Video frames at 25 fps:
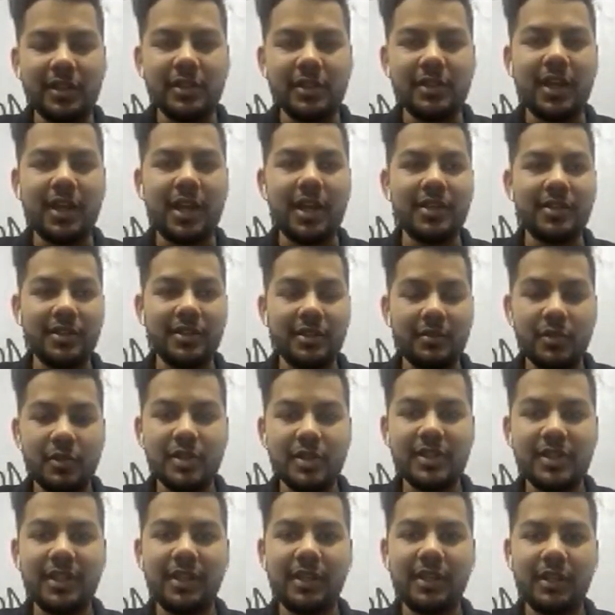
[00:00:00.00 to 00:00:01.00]
customers
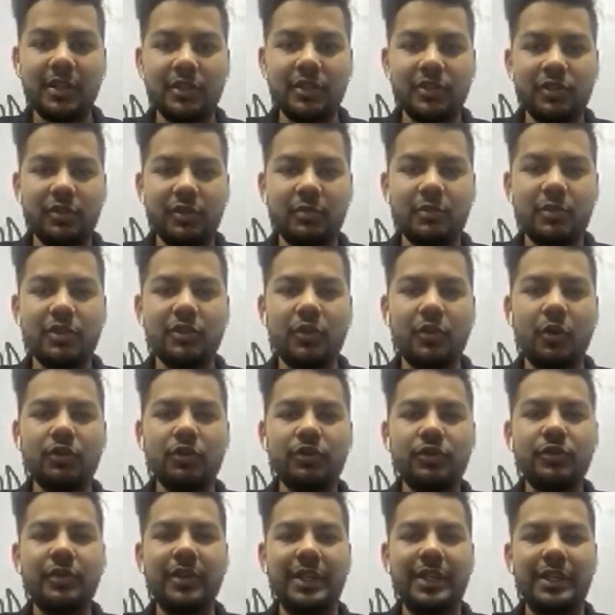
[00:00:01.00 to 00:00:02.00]
and the consumers
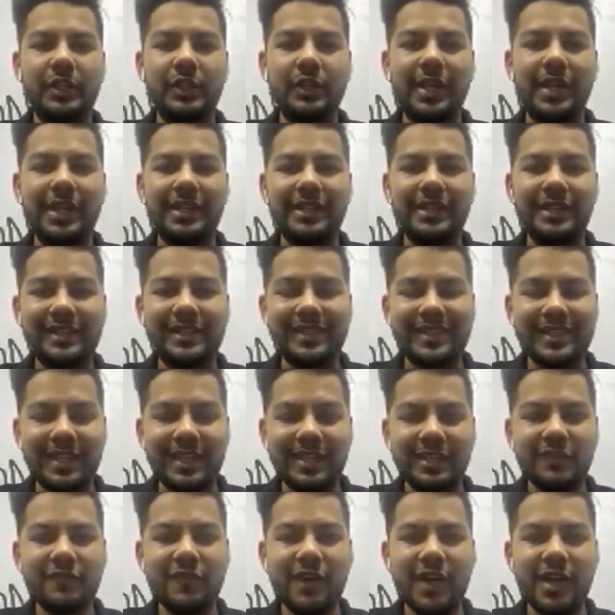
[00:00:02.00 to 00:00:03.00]
also need to
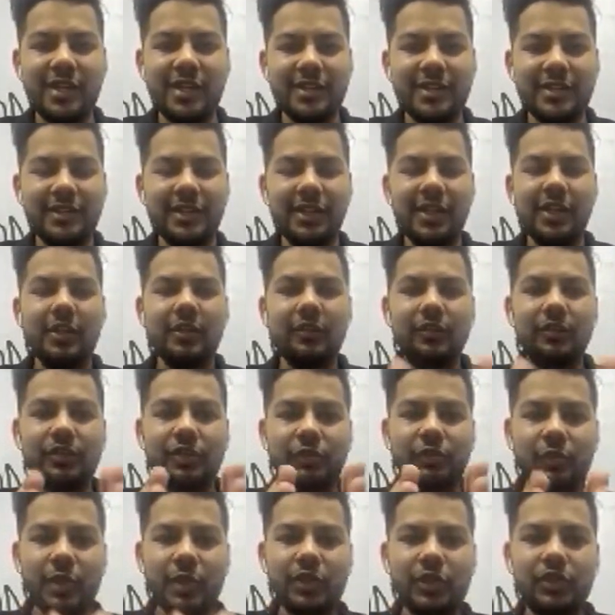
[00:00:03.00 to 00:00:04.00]
get incentivized